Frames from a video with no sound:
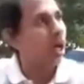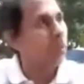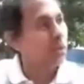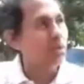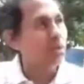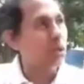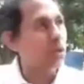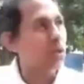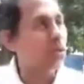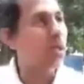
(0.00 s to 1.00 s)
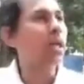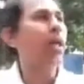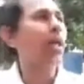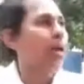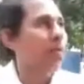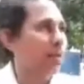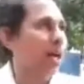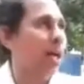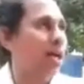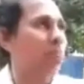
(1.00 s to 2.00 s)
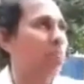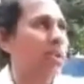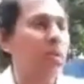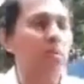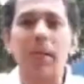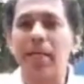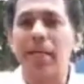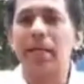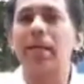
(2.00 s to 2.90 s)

whichever you do it with a hundred percent mind.